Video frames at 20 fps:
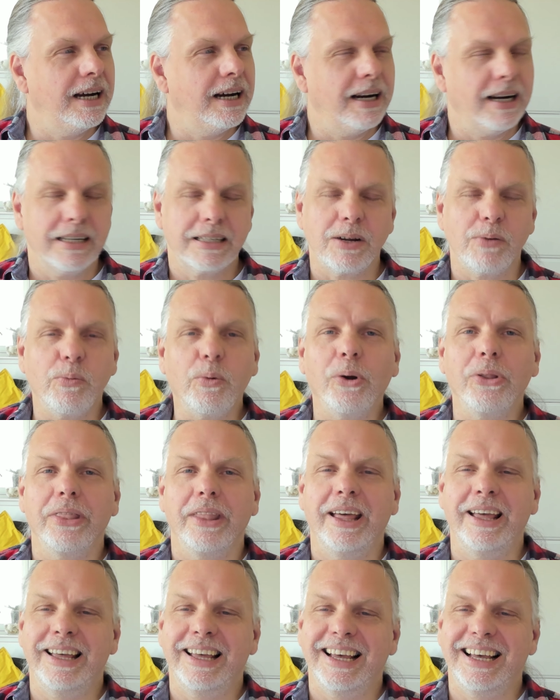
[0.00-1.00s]
I don't want
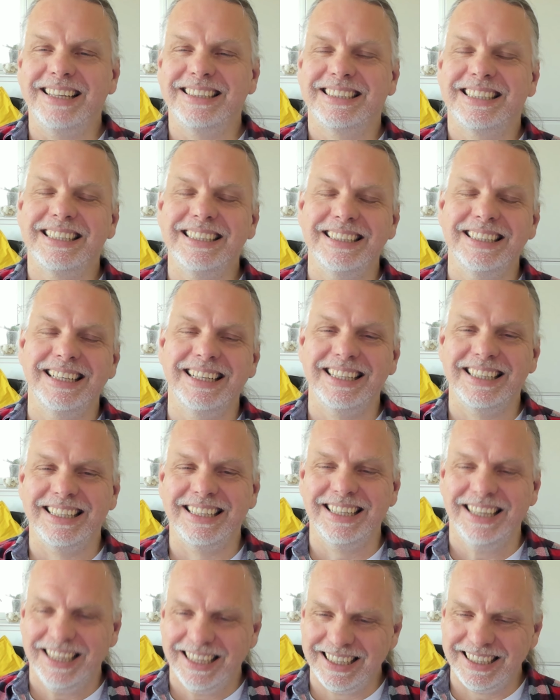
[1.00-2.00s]

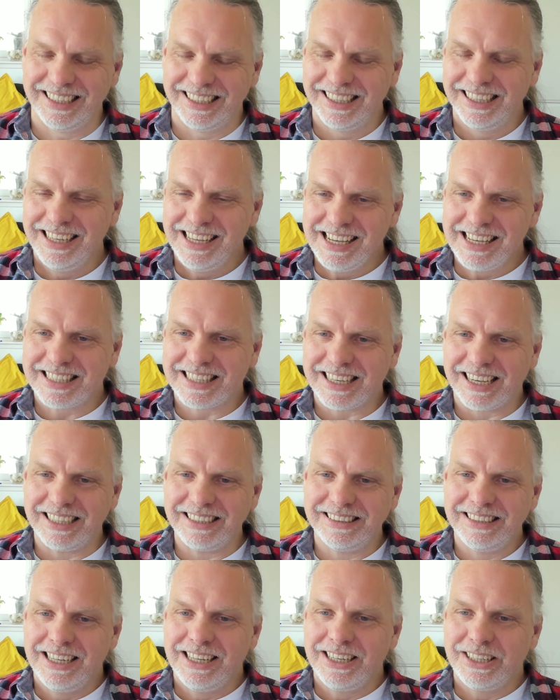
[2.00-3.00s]
that.
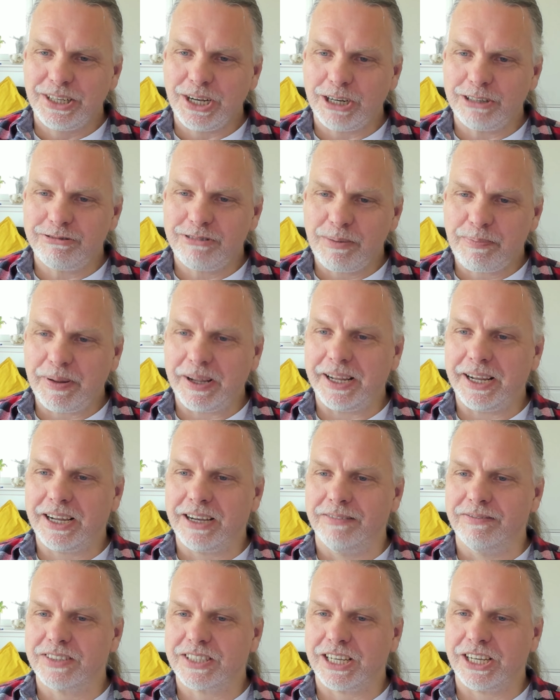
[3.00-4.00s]
So no repeat
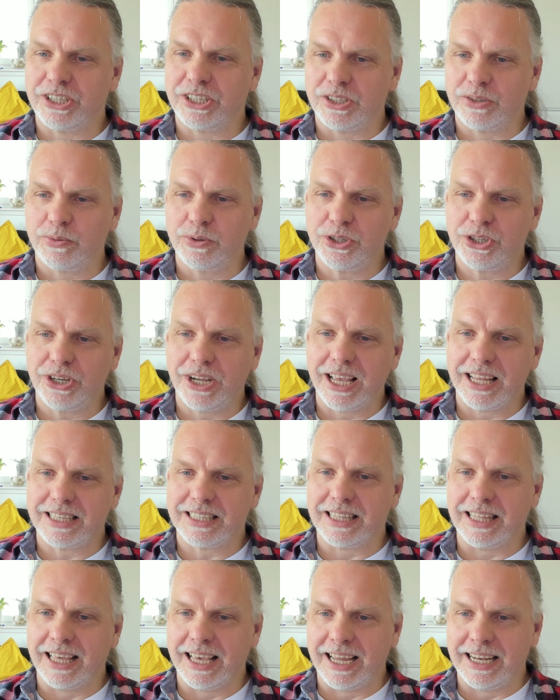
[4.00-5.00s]
conversations. Once you get
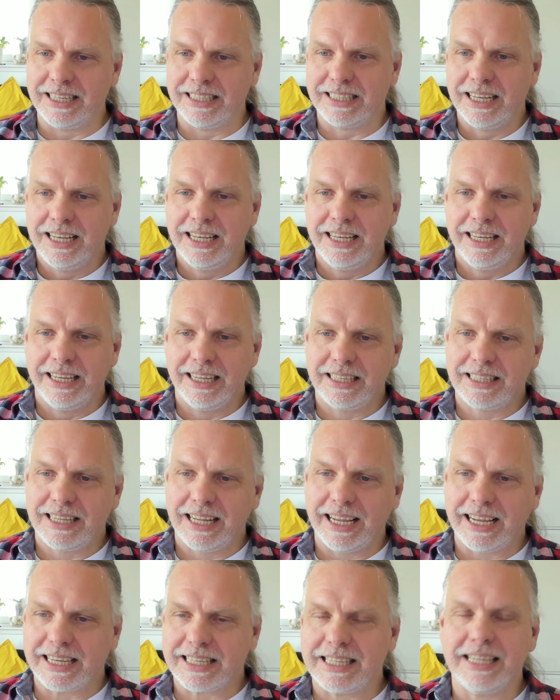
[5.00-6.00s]
to the end, it
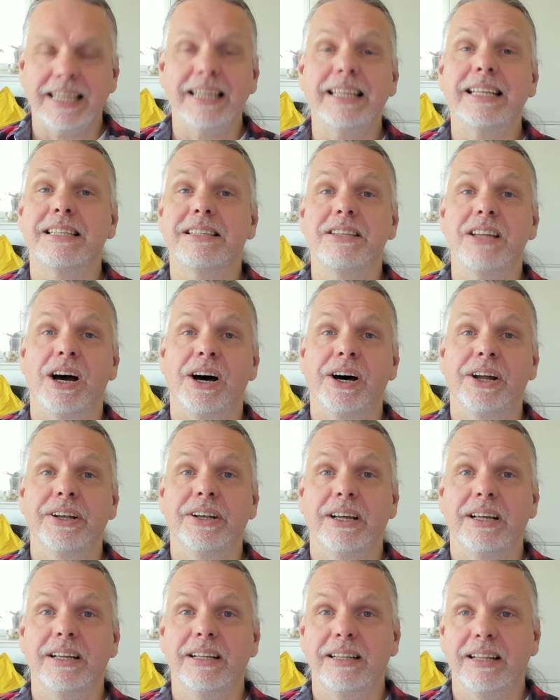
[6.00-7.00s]
ticks it, it's
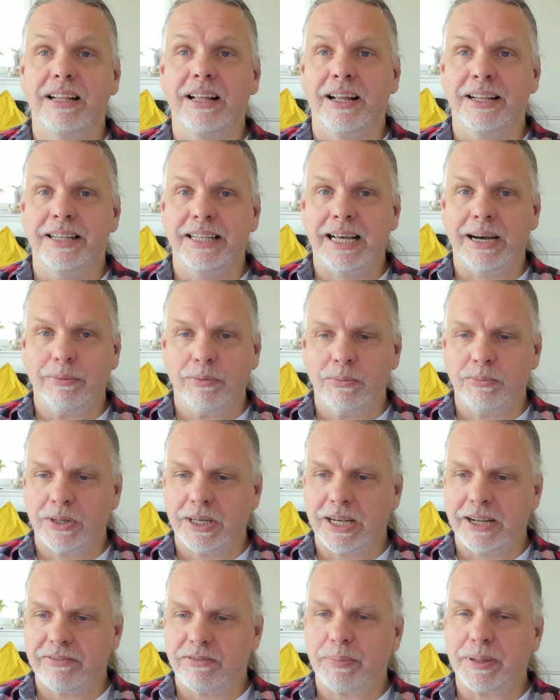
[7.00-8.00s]
done, and that one will
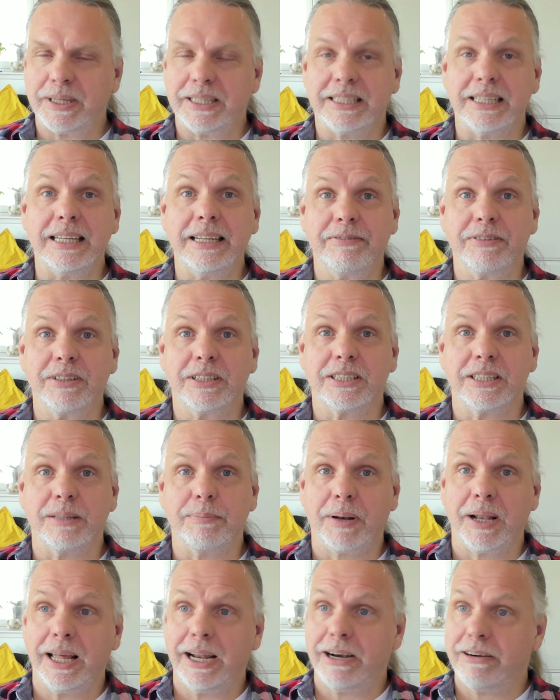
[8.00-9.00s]
never be delivered to the
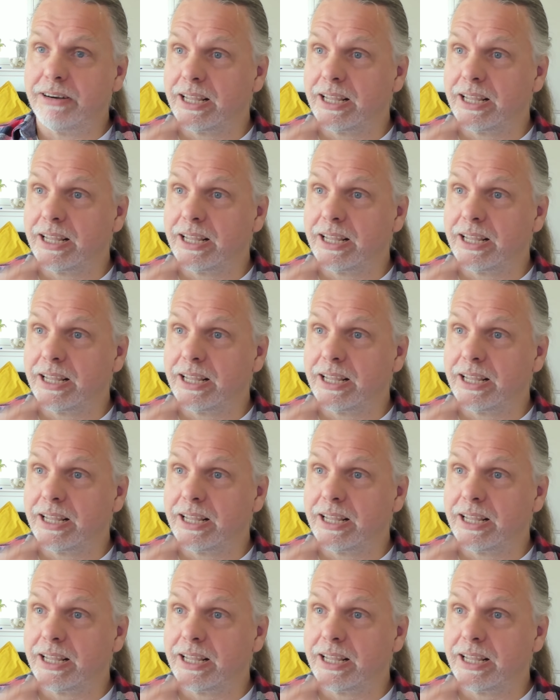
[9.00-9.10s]
player